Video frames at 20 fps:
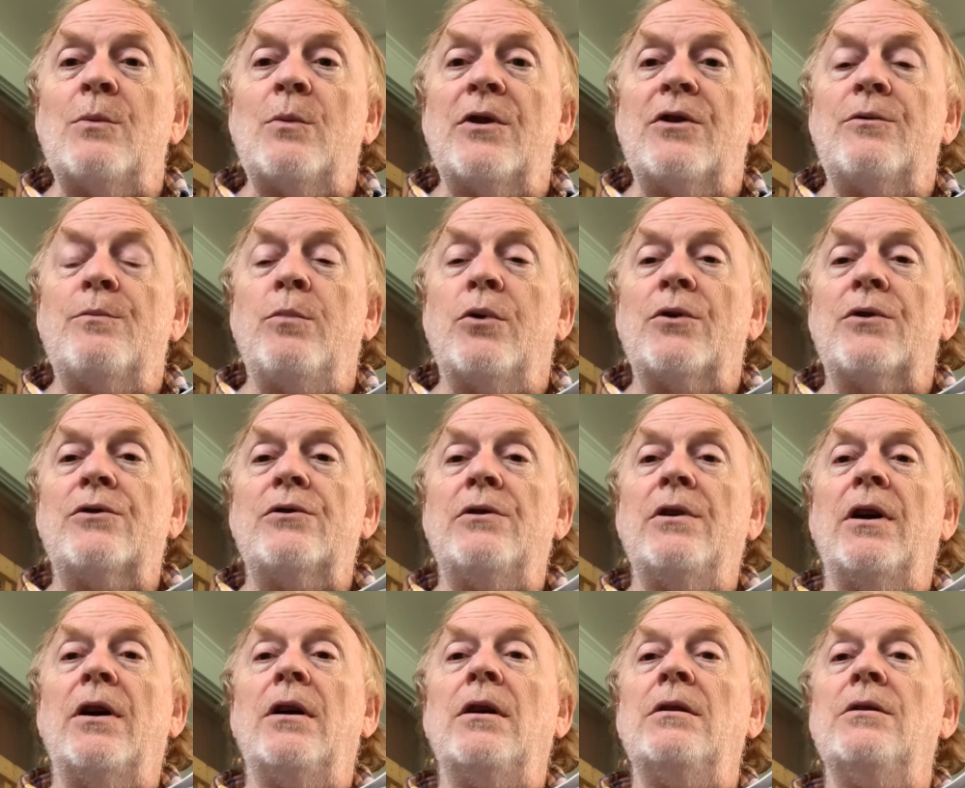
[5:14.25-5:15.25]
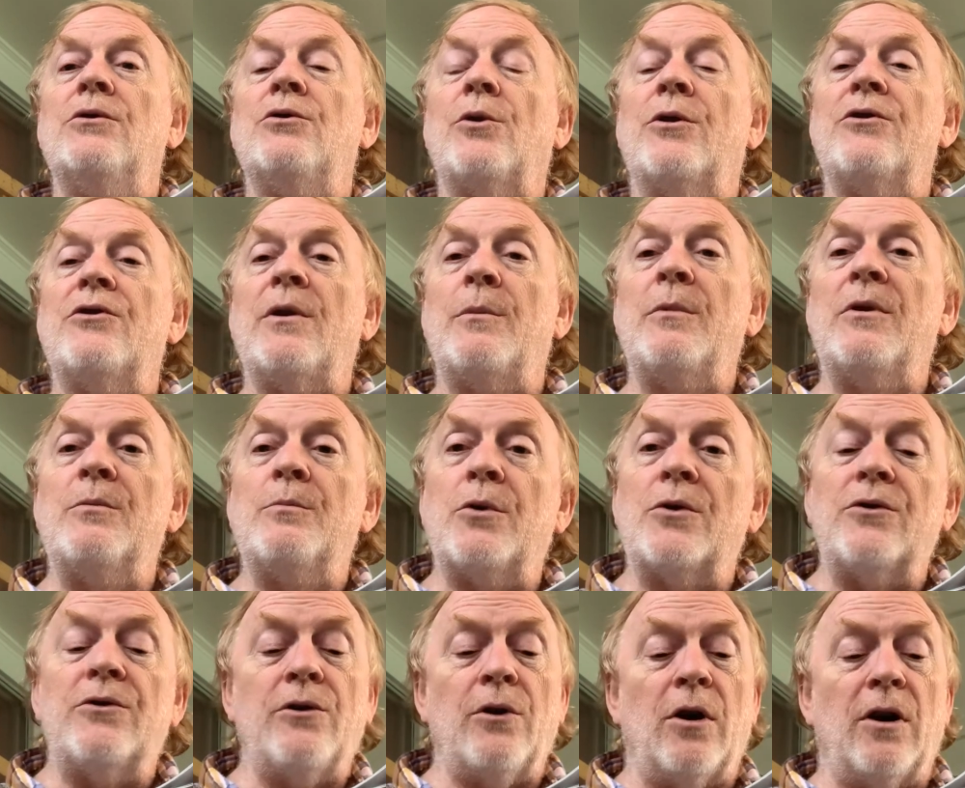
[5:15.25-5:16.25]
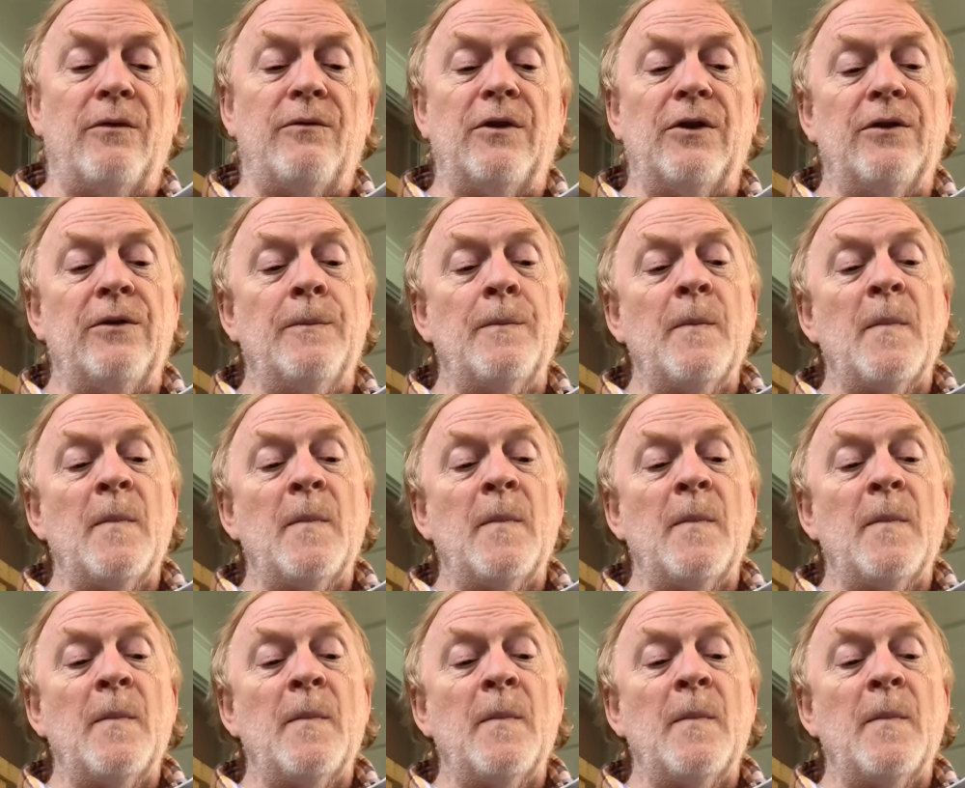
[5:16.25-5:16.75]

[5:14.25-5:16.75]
which pushed uh, George W. Bush to office.